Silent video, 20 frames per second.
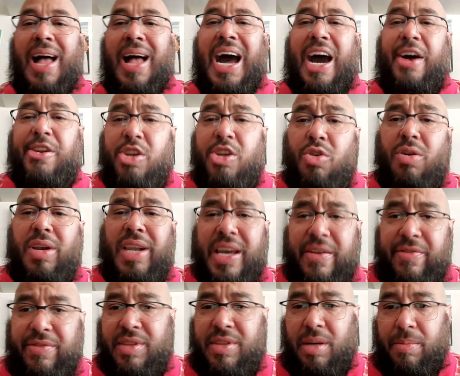How do you
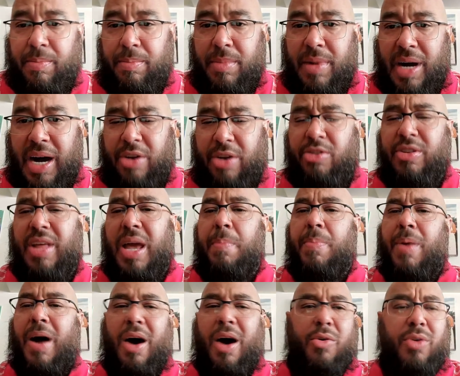live them? How
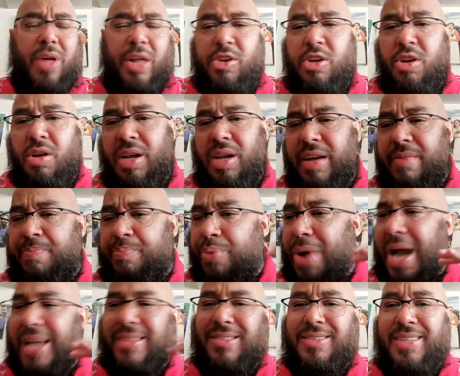do you
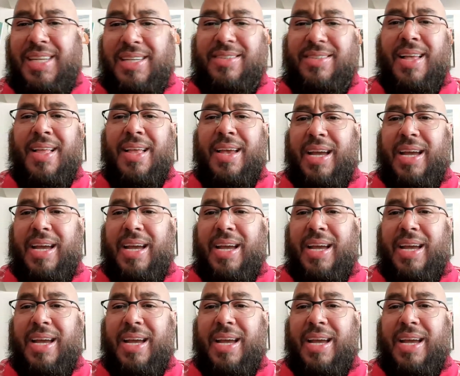practice things